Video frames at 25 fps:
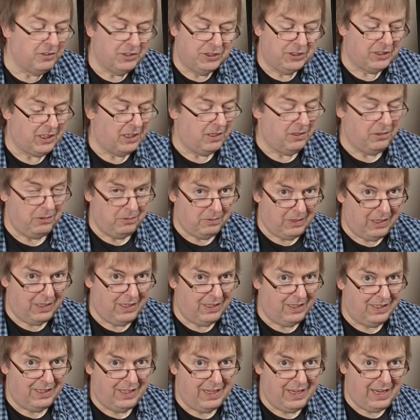
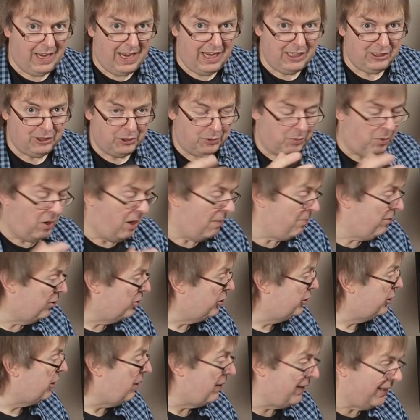So hence why I'm
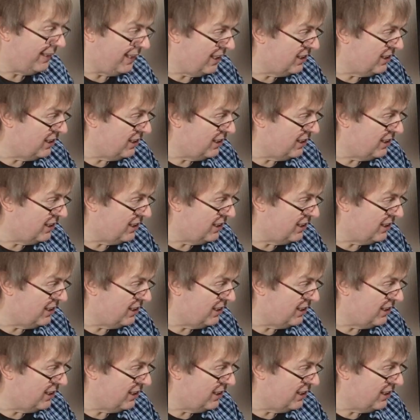not showing